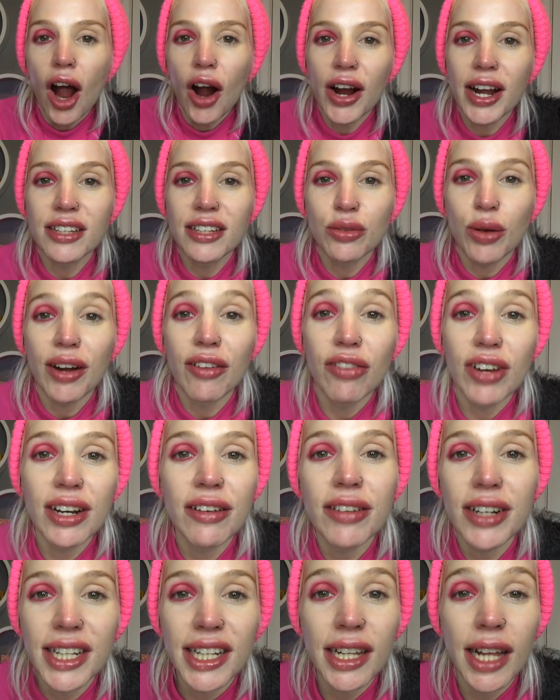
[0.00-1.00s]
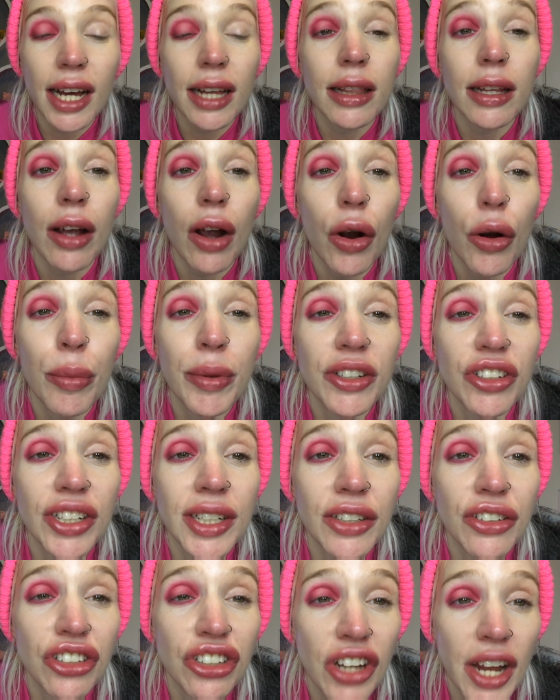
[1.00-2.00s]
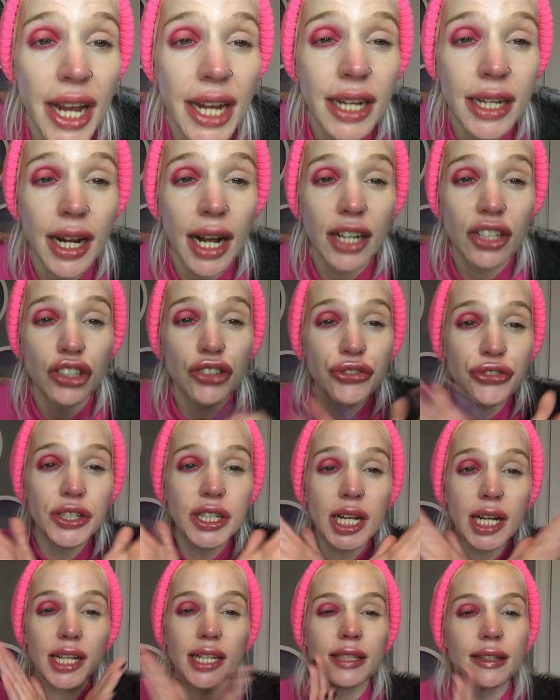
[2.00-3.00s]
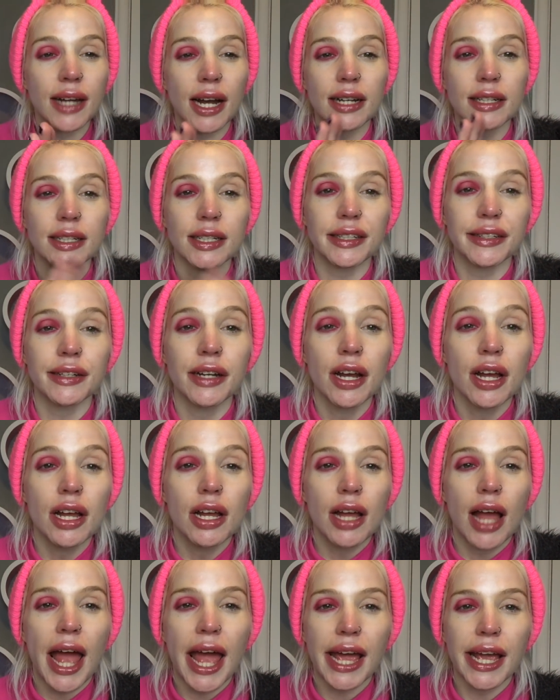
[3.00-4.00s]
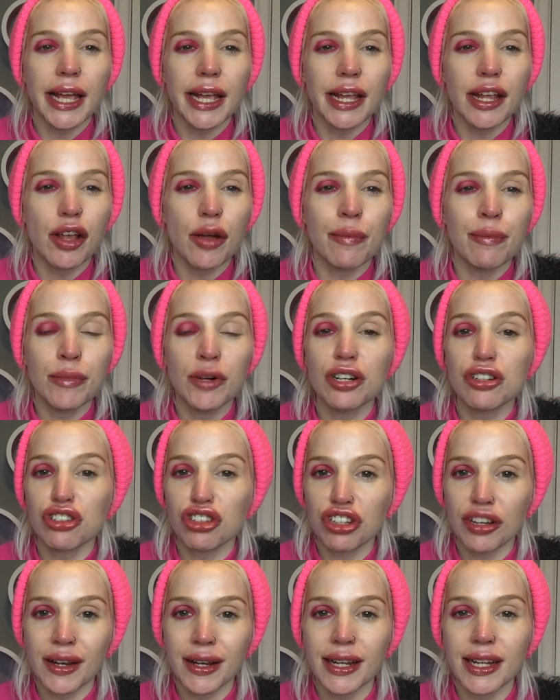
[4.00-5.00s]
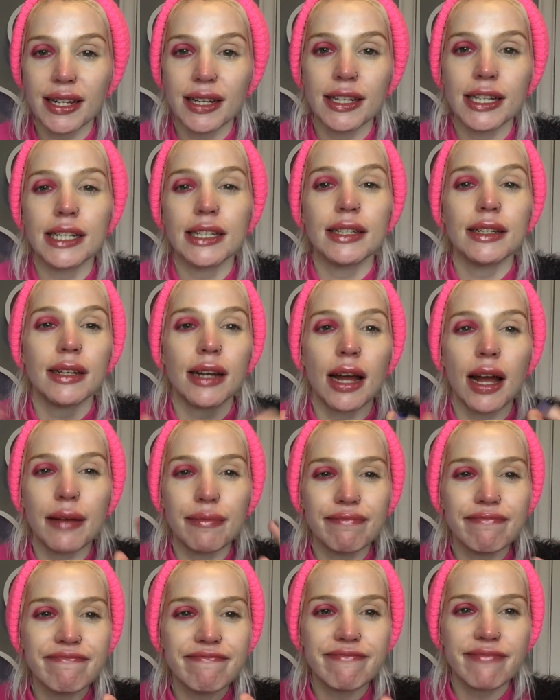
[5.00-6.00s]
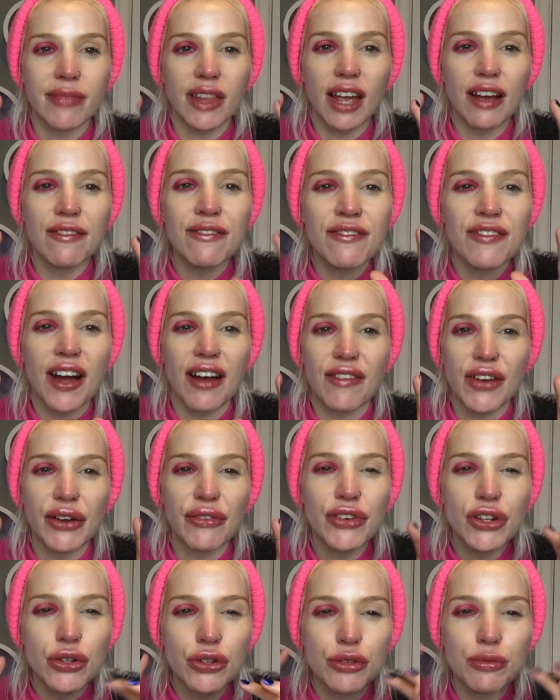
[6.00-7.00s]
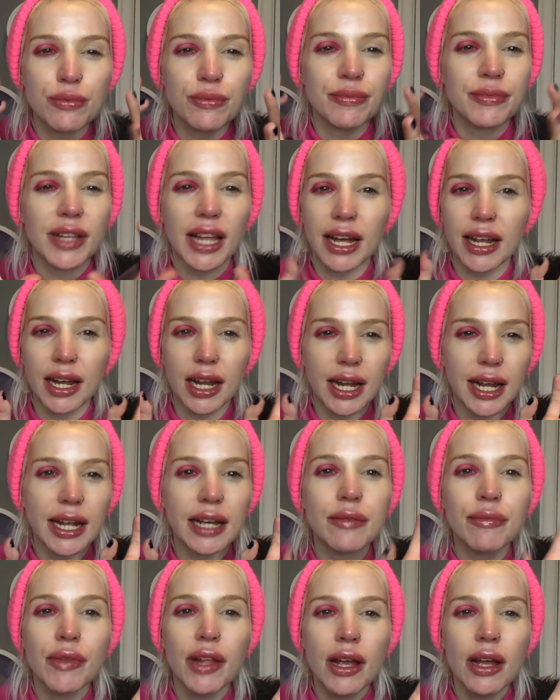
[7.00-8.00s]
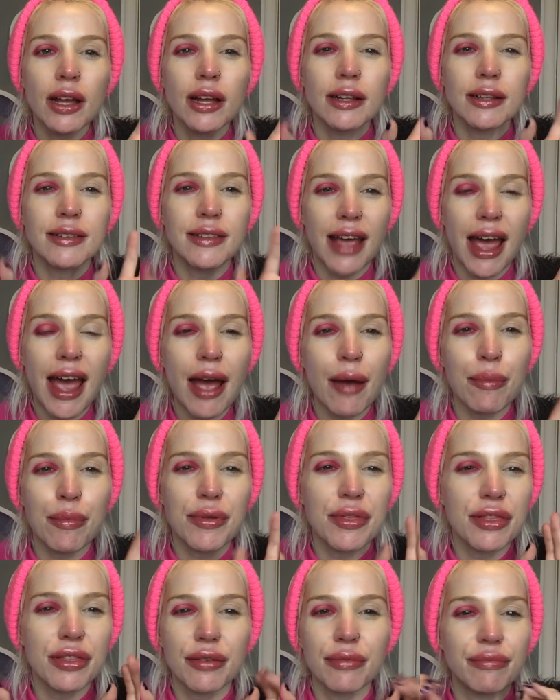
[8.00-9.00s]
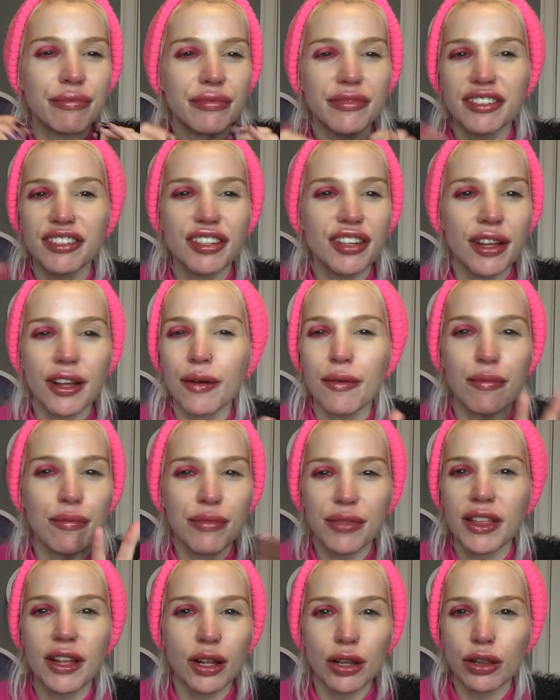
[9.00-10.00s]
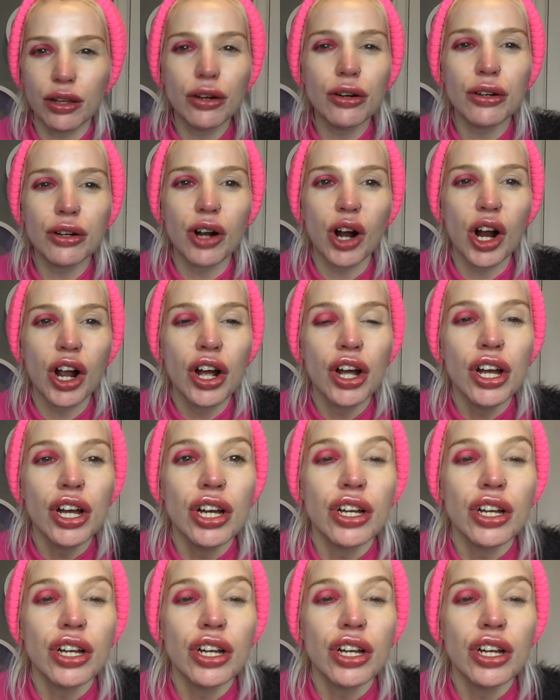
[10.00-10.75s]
Okay, so I really, really like the aubergine shade. I just feel like it's added a much needed va-va-boom, like depth to the look.